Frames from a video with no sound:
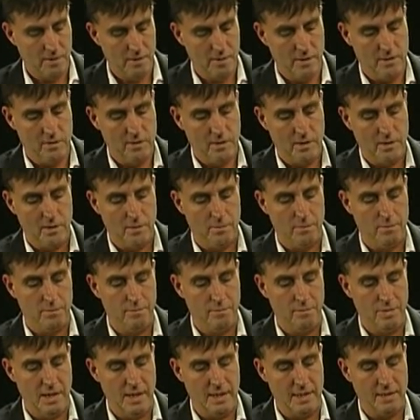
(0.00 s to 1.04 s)
These are the
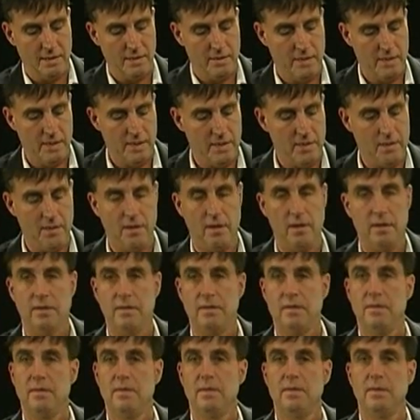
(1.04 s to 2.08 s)
brackets tightened
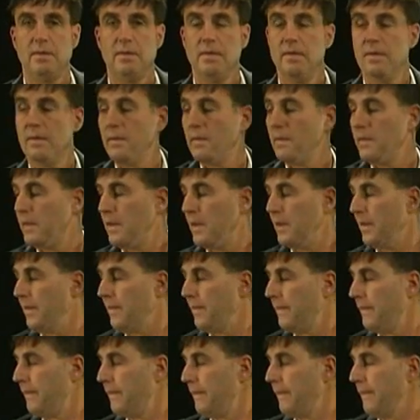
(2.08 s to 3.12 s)
on there.
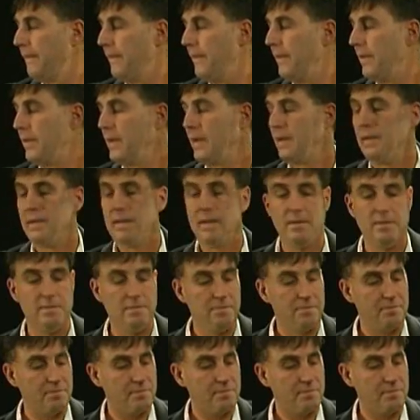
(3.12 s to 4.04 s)
Okay, now,